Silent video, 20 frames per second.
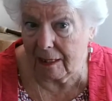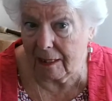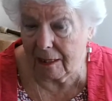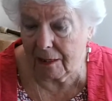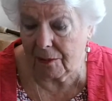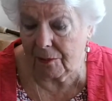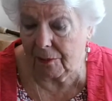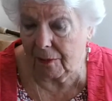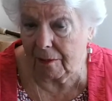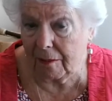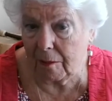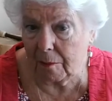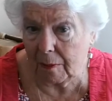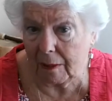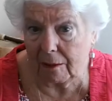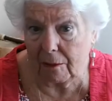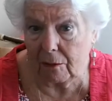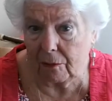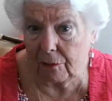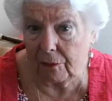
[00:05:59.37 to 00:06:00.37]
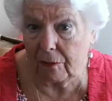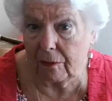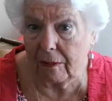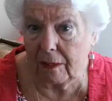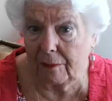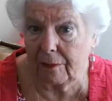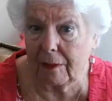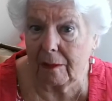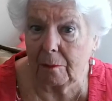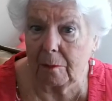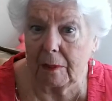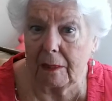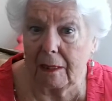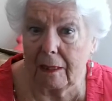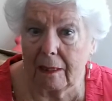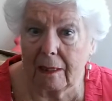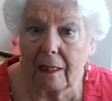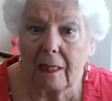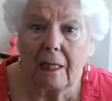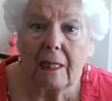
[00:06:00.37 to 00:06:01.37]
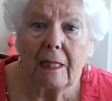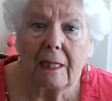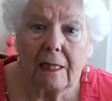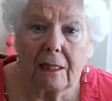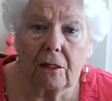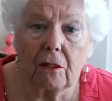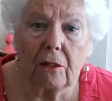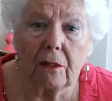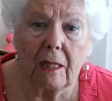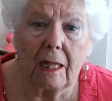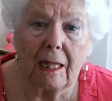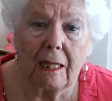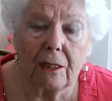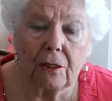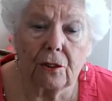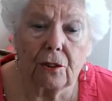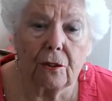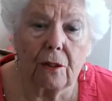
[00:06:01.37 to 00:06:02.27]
is a very powerful living being. It's got an actual